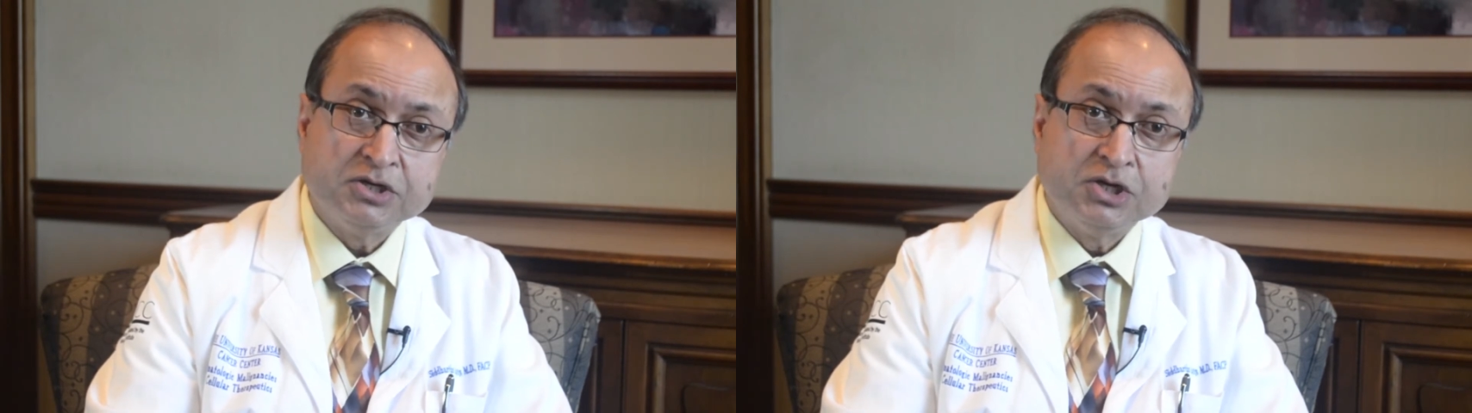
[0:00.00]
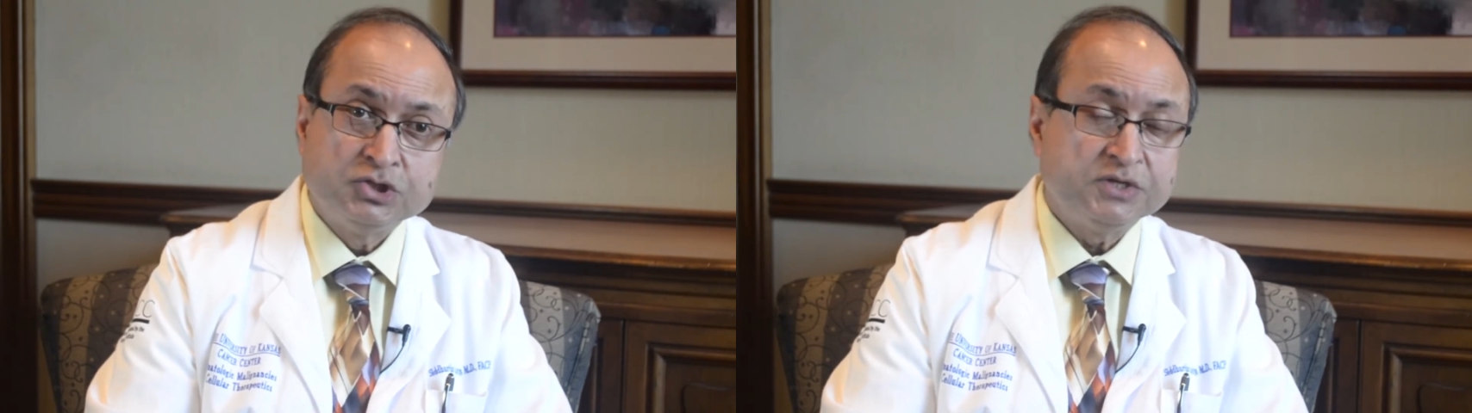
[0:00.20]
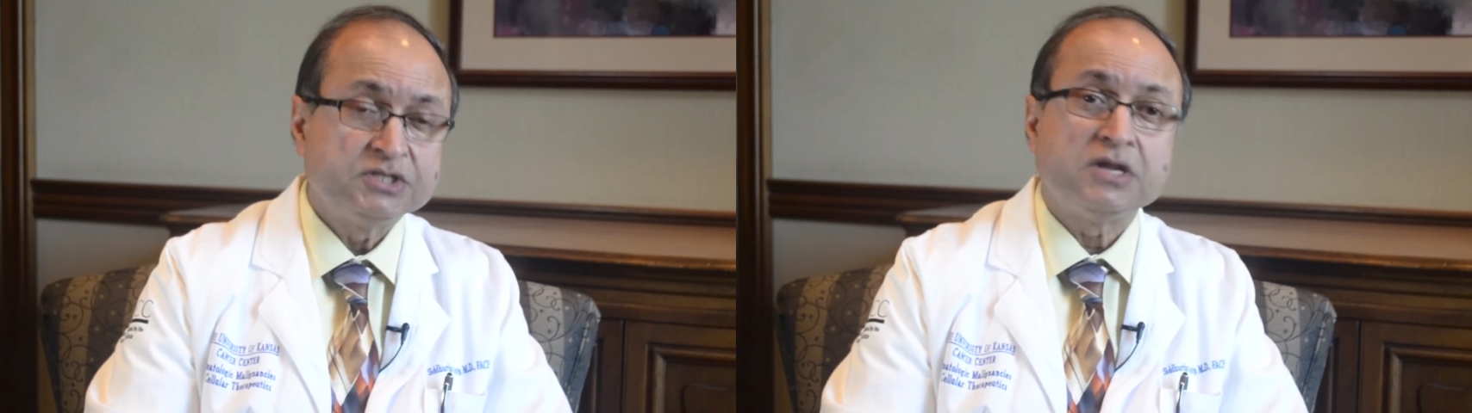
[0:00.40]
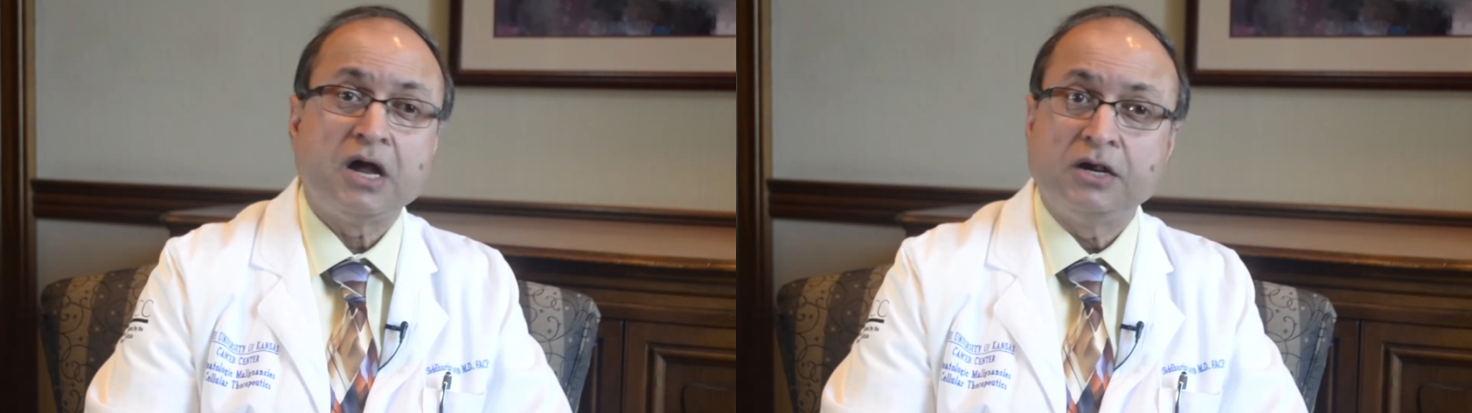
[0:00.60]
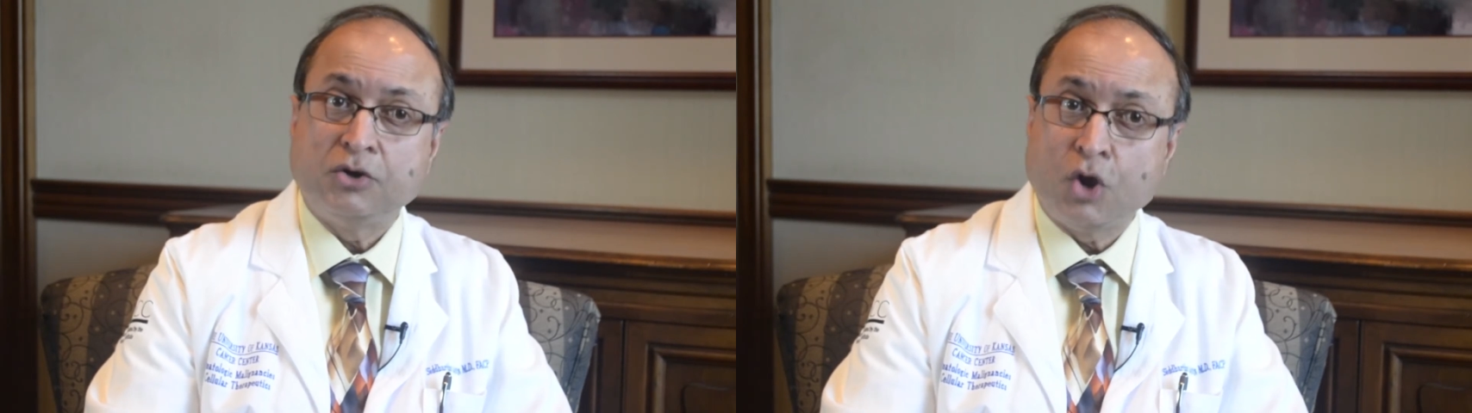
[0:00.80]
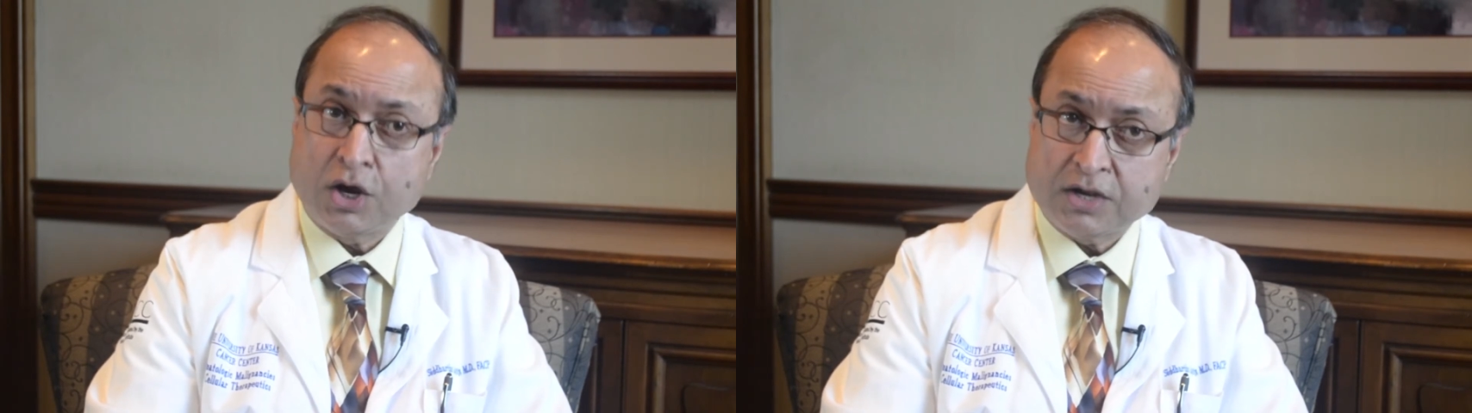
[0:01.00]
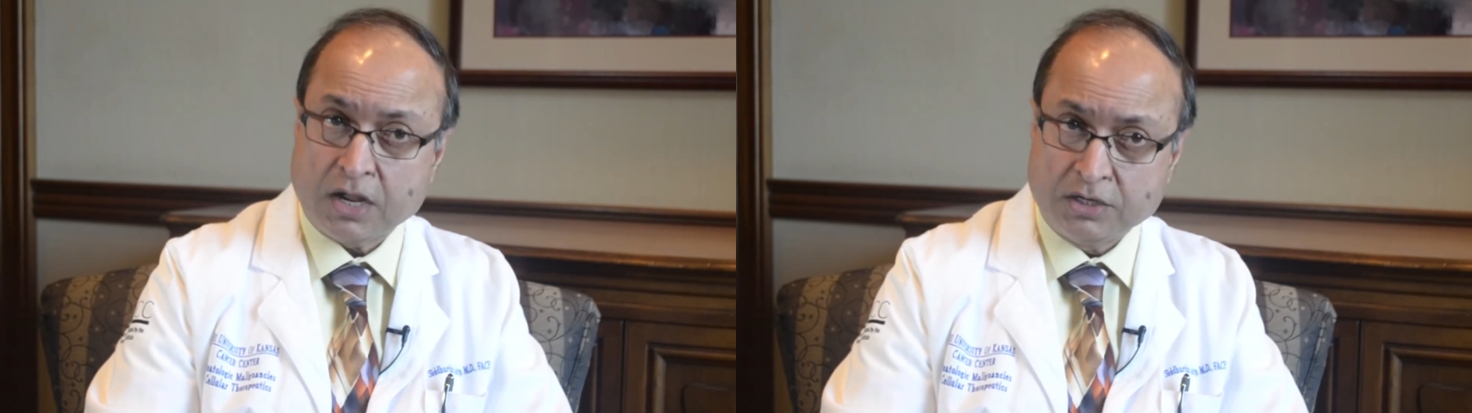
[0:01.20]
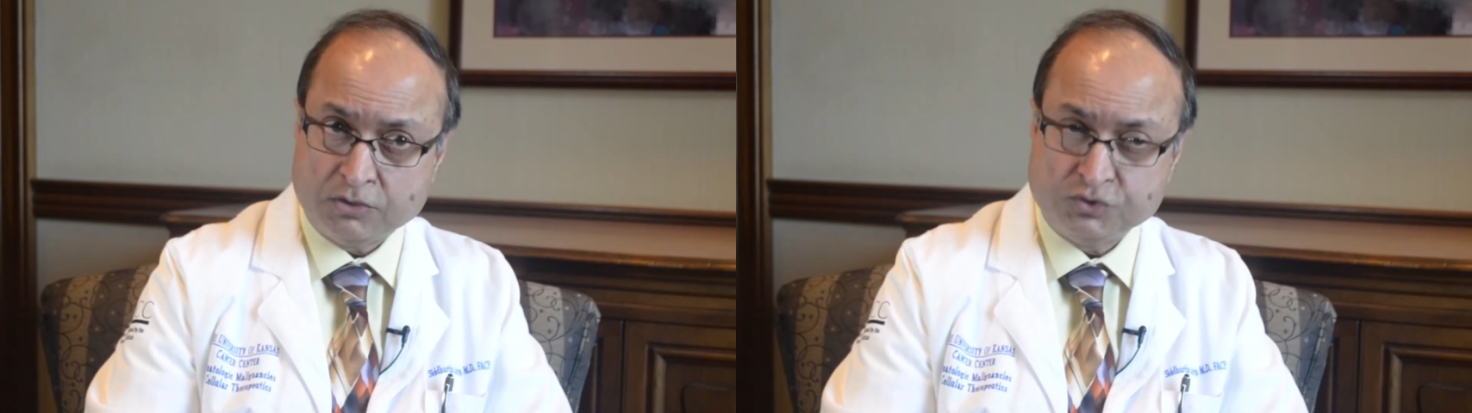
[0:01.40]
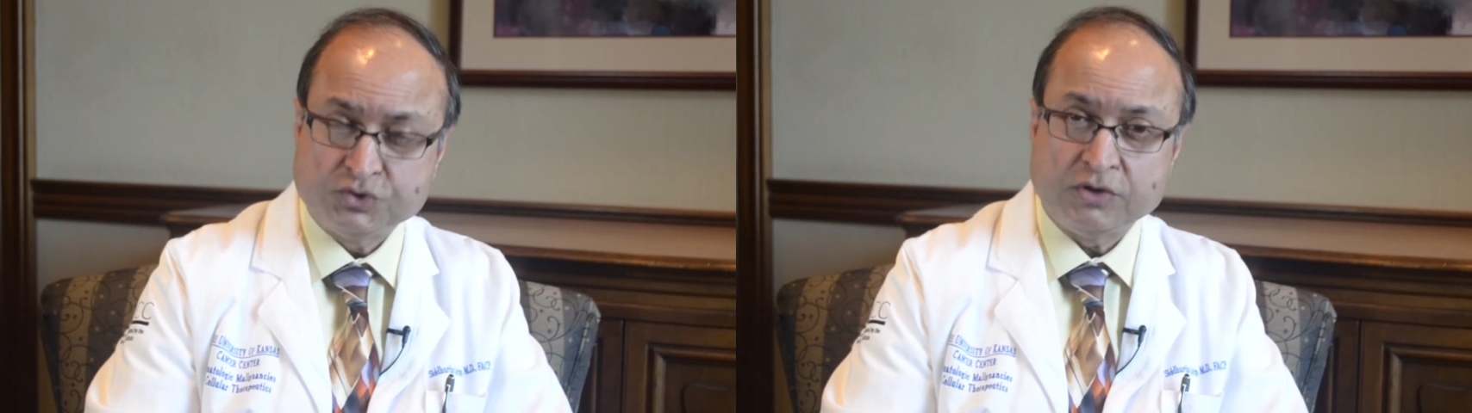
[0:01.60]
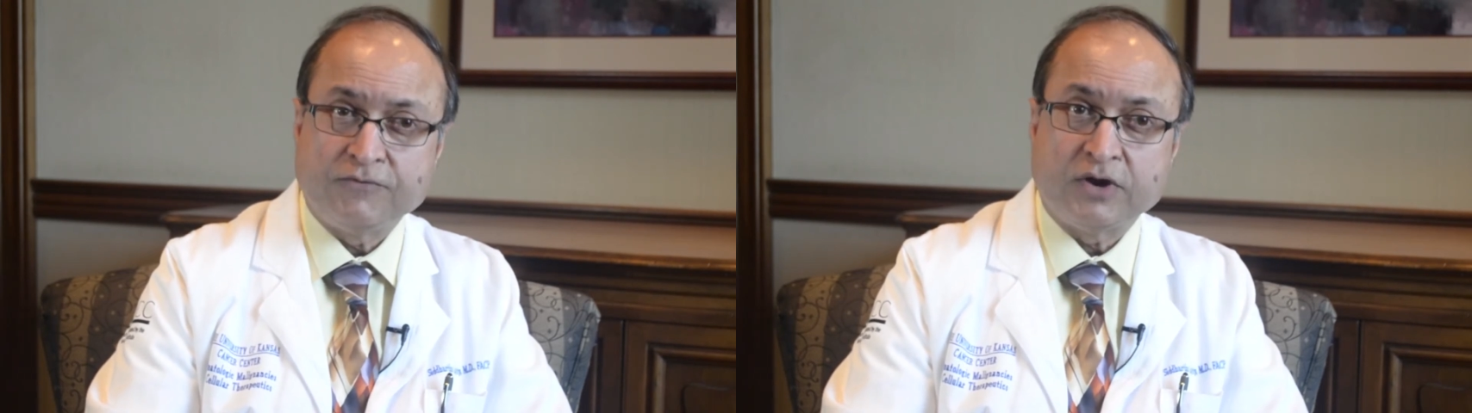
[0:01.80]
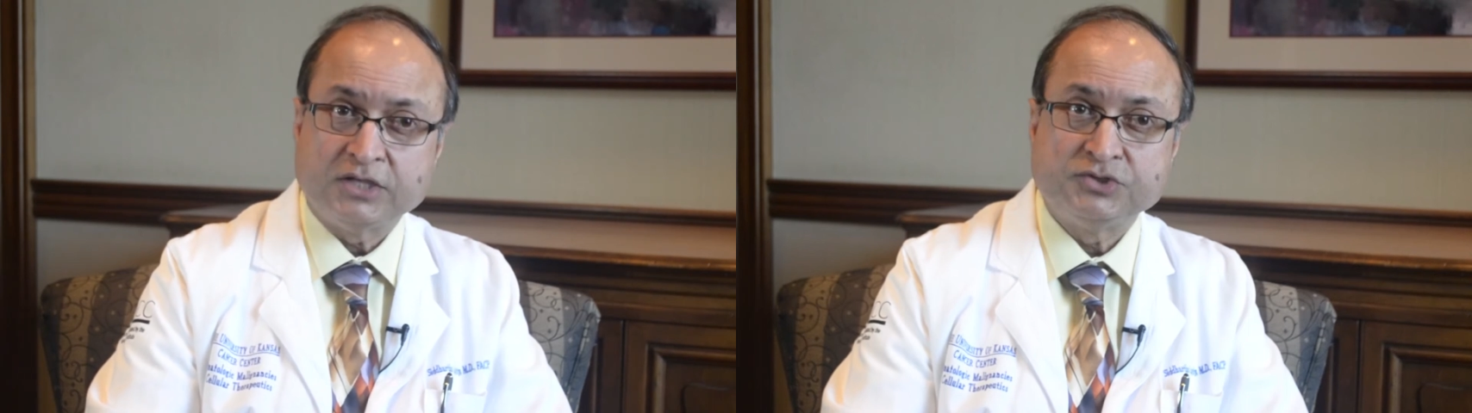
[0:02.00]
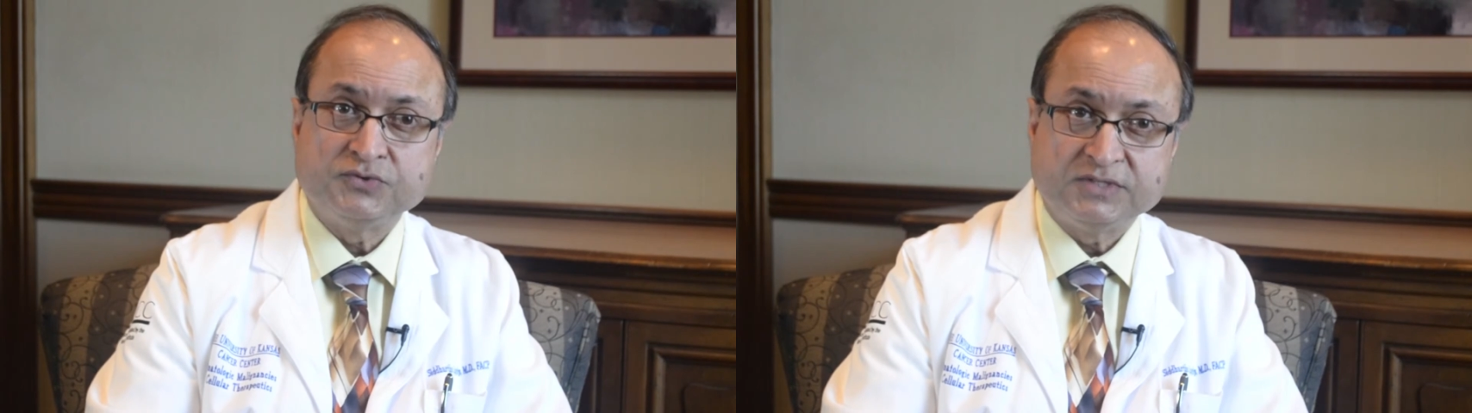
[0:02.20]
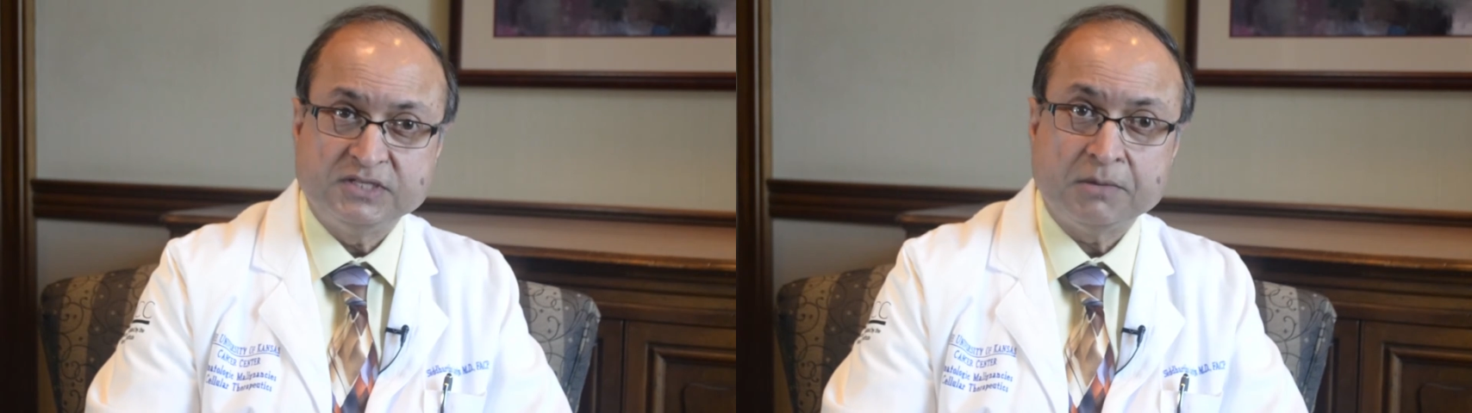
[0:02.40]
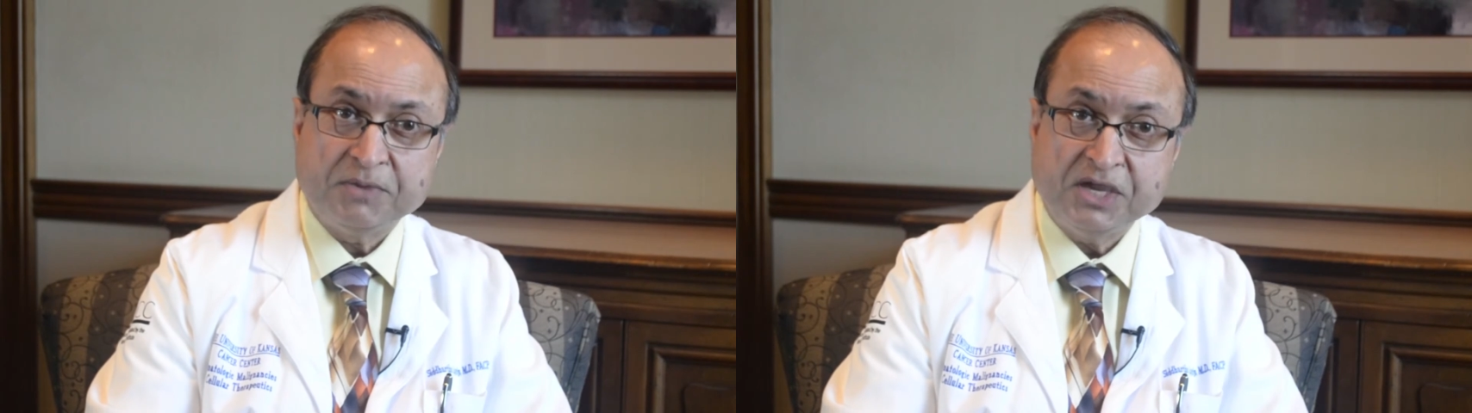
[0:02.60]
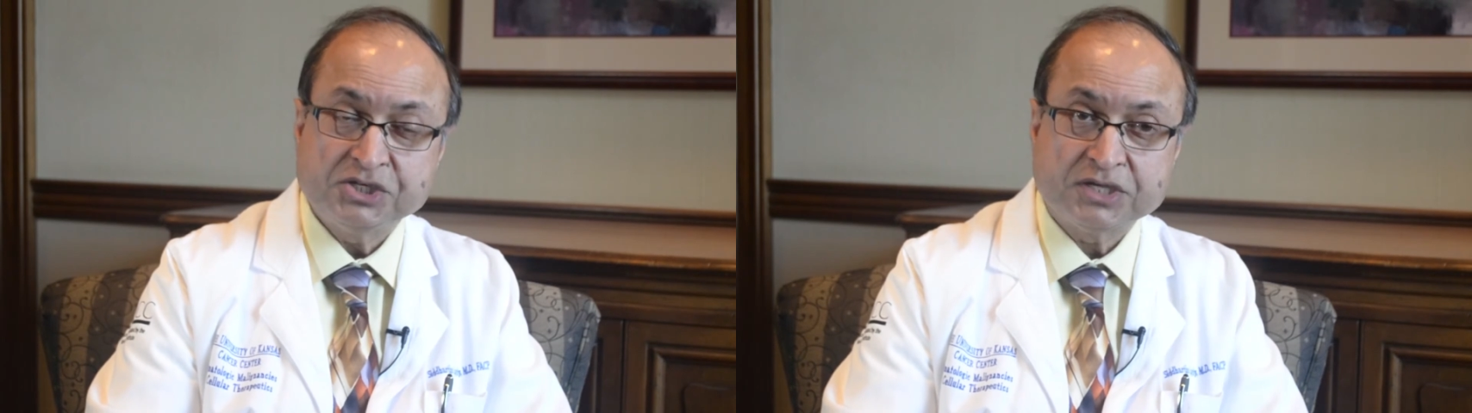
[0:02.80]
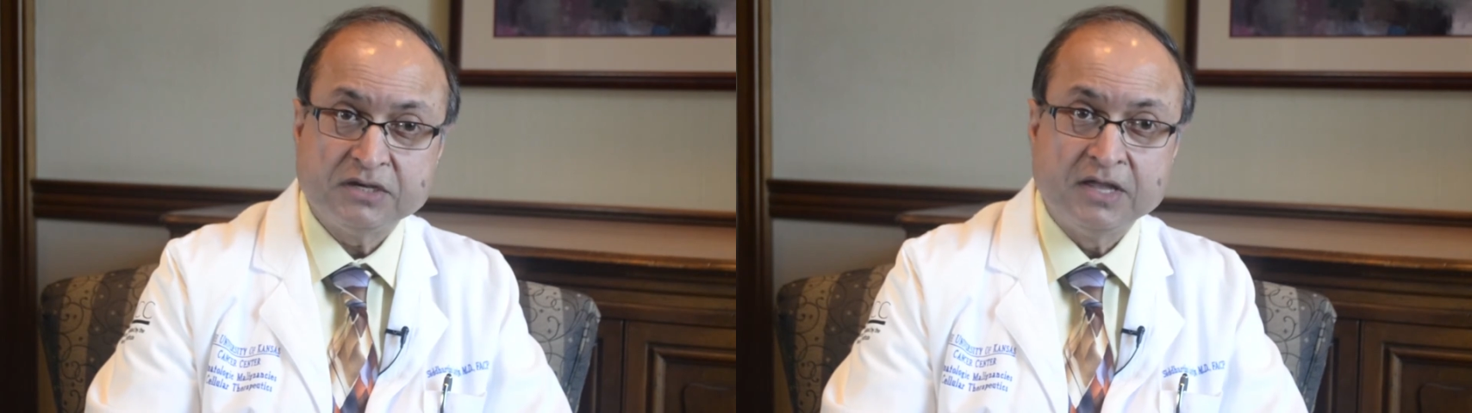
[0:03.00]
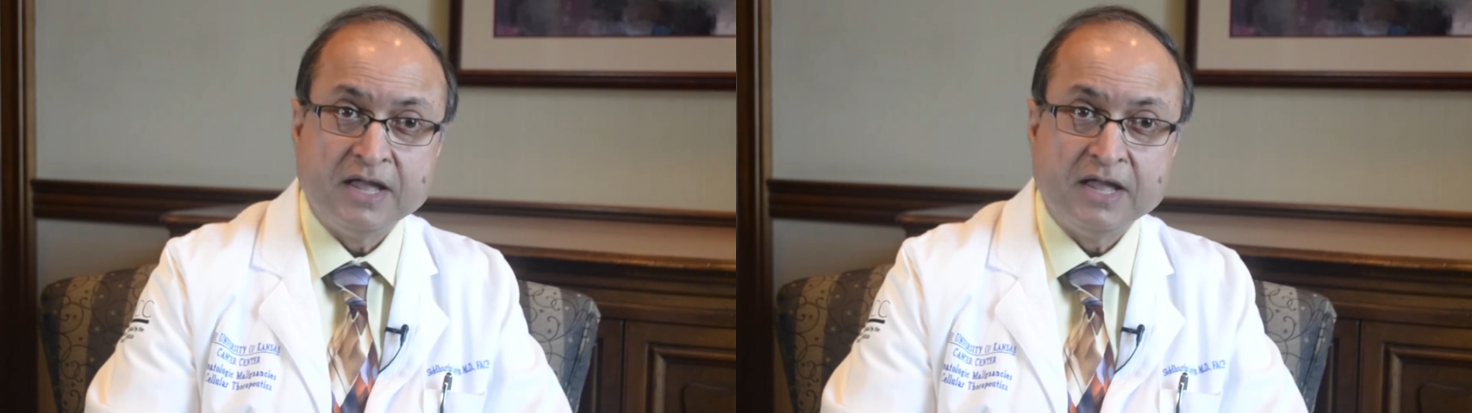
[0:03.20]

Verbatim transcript: So it is un not unusual for us to see a patient